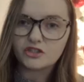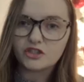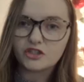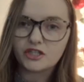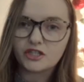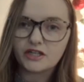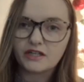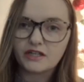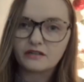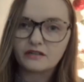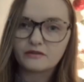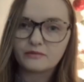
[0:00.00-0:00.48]

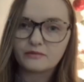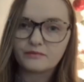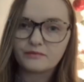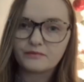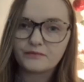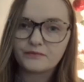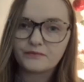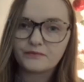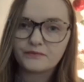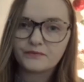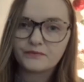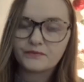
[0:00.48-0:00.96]
cheating.
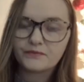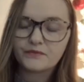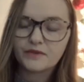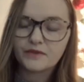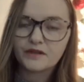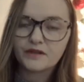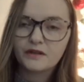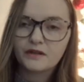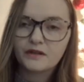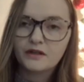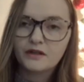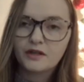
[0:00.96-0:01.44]

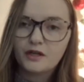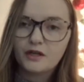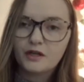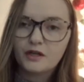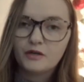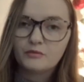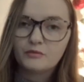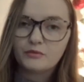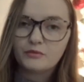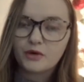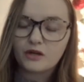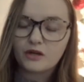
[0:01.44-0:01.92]

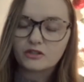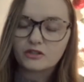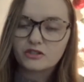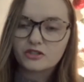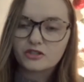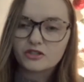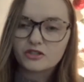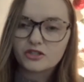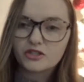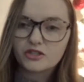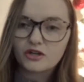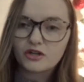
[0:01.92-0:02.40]

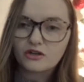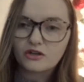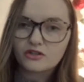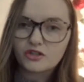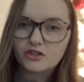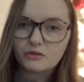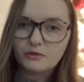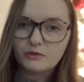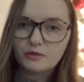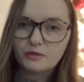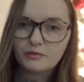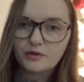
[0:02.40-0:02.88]
Proctors should
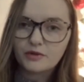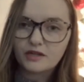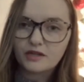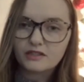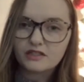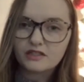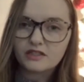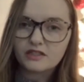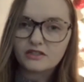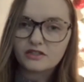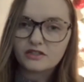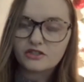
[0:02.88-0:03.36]
also be
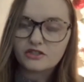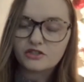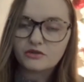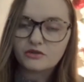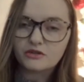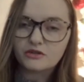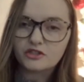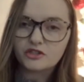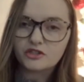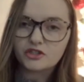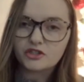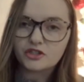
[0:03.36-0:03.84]
present
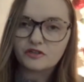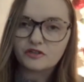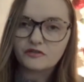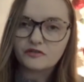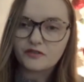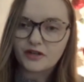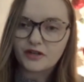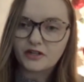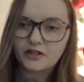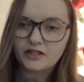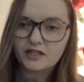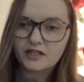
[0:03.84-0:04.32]
to ensure
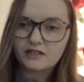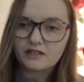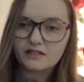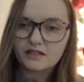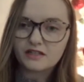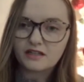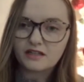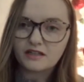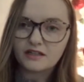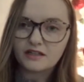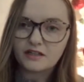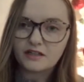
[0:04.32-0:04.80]

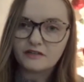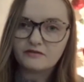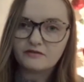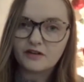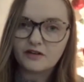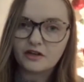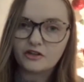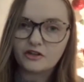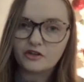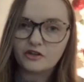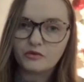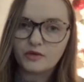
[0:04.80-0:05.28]
fairness in the
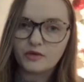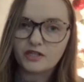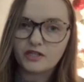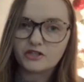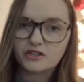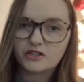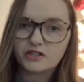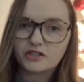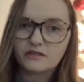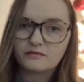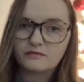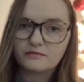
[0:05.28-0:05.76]

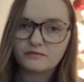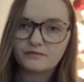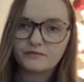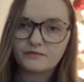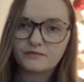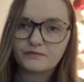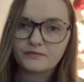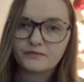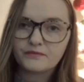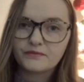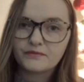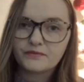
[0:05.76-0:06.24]
evaluation.
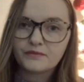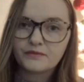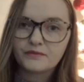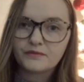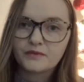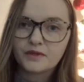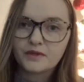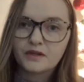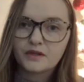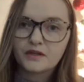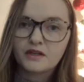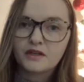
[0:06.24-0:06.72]

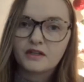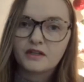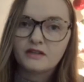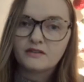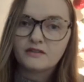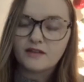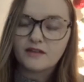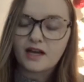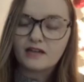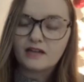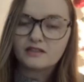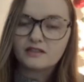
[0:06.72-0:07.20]

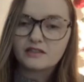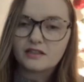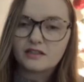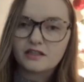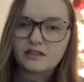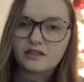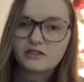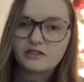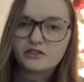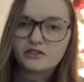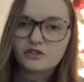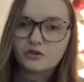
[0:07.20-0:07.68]

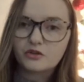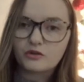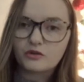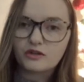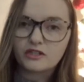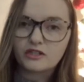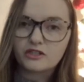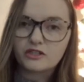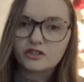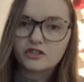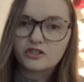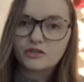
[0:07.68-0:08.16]
Lastly,
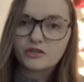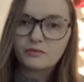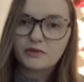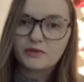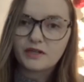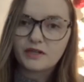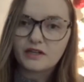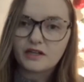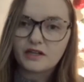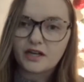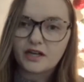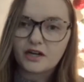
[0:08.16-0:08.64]
scoring should
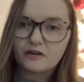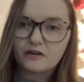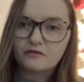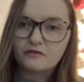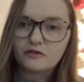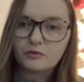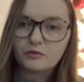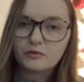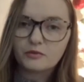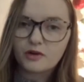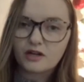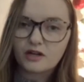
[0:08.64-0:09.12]
be a
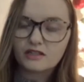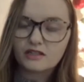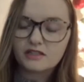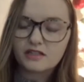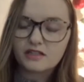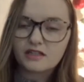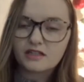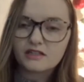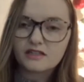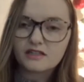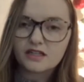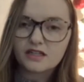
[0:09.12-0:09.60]
careful
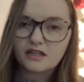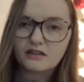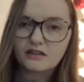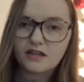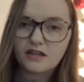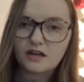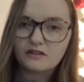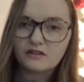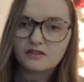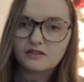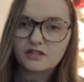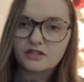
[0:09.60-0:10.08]
process that
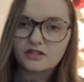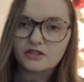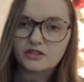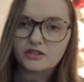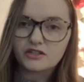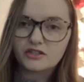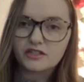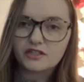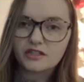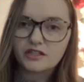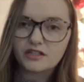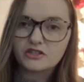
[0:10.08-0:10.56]
allows the
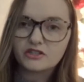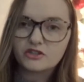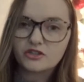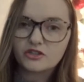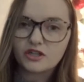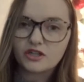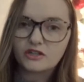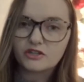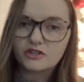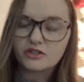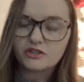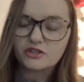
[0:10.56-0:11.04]
nursing
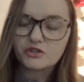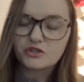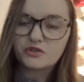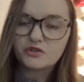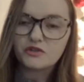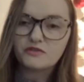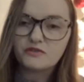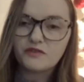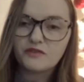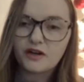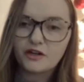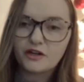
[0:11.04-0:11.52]
instructor
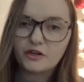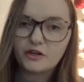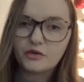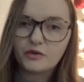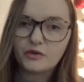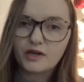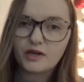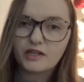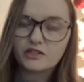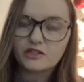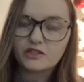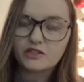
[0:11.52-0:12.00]
to
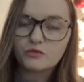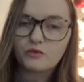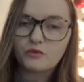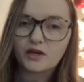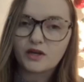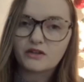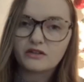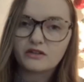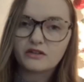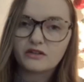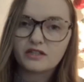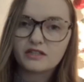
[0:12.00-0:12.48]
evaluate
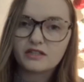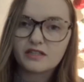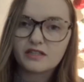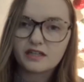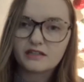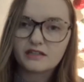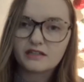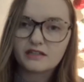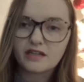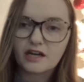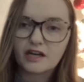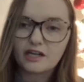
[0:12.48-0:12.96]
whether the
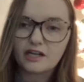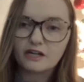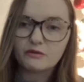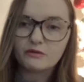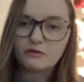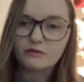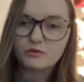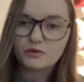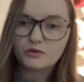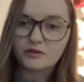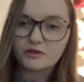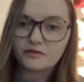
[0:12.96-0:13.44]
test
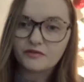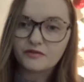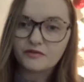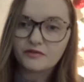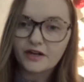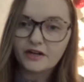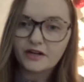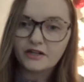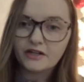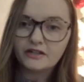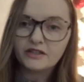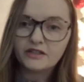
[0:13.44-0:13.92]
items were
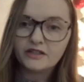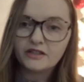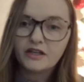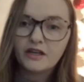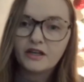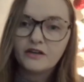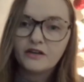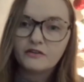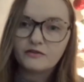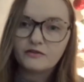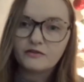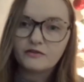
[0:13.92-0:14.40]
fair,
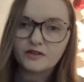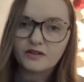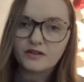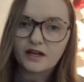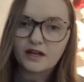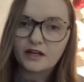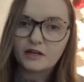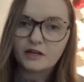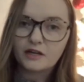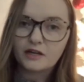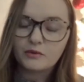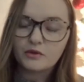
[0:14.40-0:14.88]

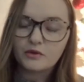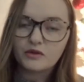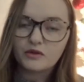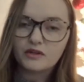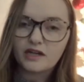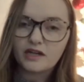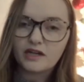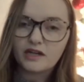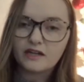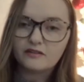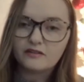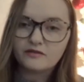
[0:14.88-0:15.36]

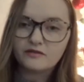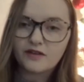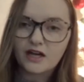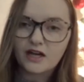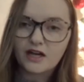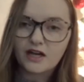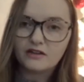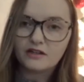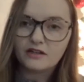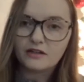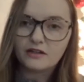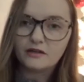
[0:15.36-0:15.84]
reliable, and
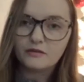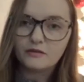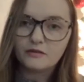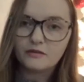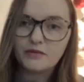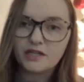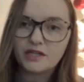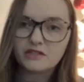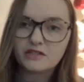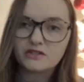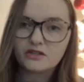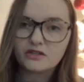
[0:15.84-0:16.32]
valid
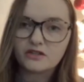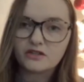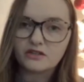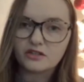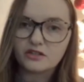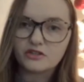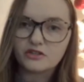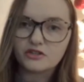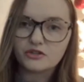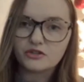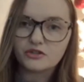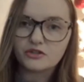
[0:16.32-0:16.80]
based on
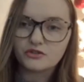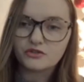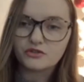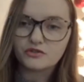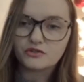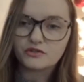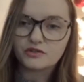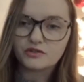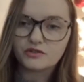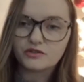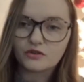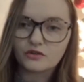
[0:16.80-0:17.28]
the
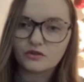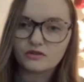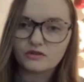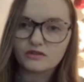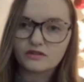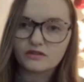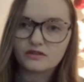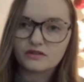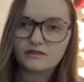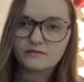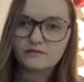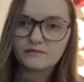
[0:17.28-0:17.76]
student's
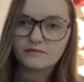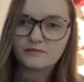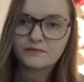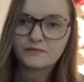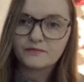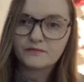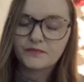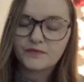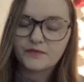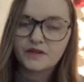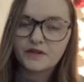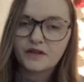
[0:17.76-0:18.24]
results.
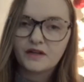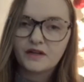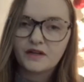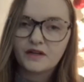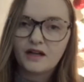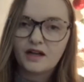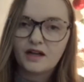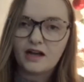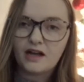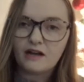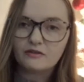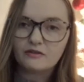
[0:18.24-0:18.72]

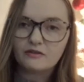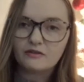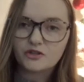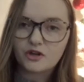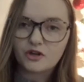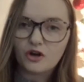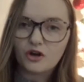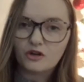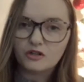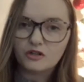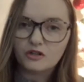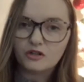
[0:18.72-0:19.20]

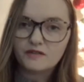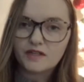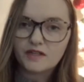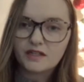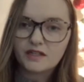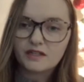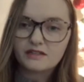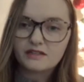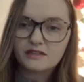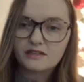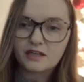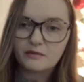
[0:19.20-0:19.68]
After all of
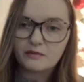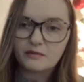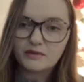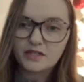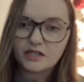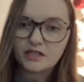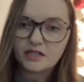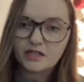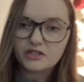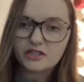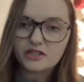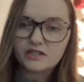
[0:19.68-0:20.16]
the
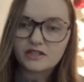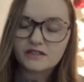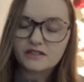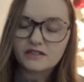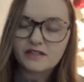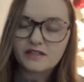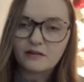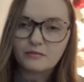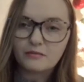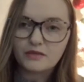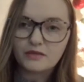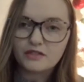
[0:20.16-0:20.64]

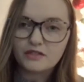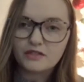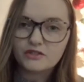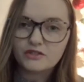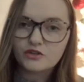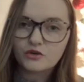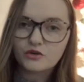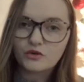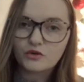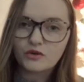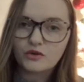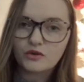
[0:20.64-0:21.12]
examinations have been
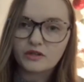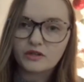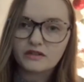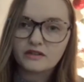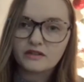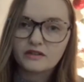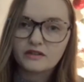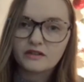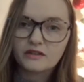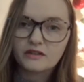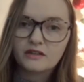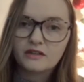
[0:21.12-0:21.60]
scored,
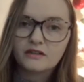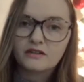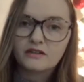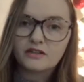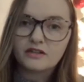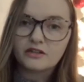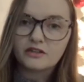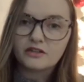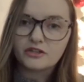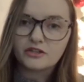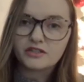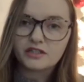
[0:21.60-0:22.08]

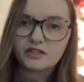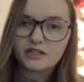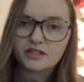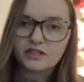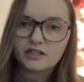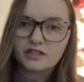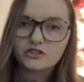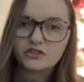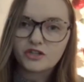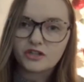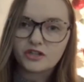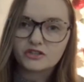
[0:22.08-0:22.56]
the nursing
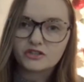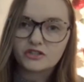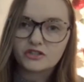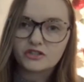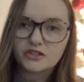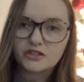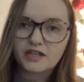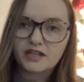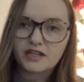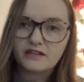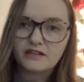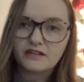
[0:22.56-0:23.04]

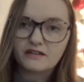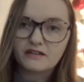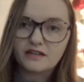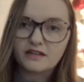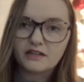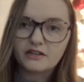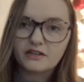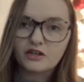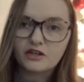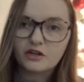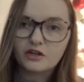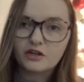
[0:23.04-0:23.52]
instructor can
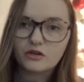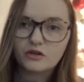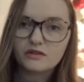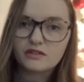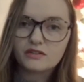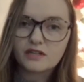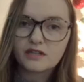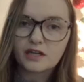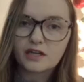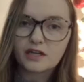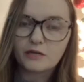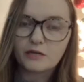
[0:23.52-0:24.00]
then
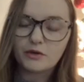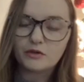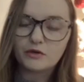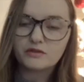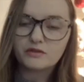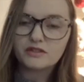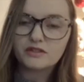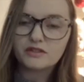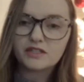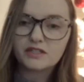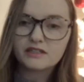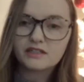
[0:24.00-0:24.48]
host a
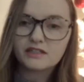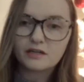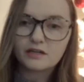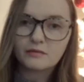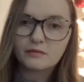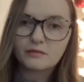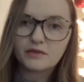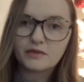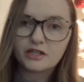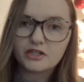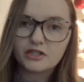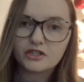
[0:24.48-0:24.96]

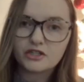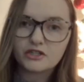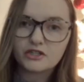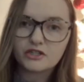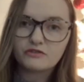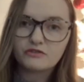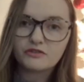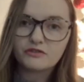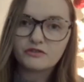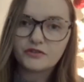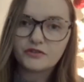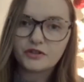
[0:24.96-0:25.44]

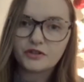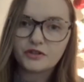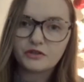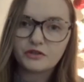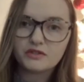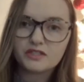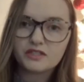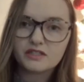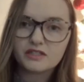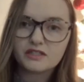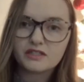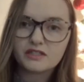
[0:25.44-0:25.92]
post-examination
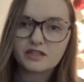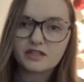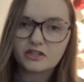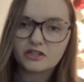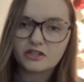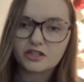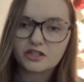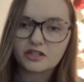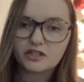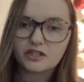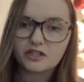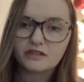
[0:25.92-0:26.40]
review
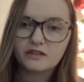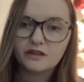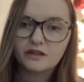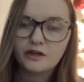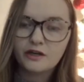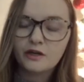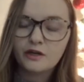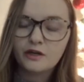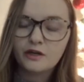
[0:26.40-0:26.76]
discussion